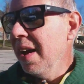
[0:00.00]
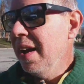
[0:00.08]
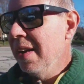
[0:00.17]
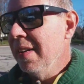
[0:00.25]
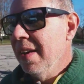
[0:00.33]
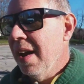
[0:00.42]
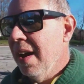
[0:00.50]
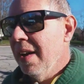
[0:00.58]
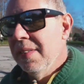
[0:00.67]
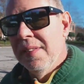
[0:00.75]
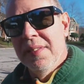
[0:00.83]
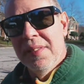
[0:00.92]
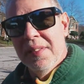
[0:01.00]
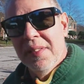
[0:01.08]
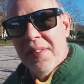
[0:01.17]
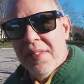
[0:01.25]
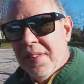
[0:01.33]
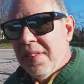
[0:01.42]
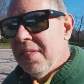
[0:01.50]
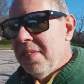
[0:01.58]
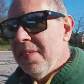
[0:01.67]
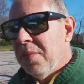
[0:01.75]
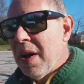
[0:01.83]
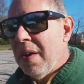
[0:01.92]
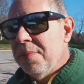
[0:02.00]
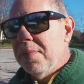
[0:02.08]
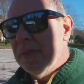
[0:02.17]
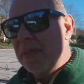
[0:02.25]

and uh, well,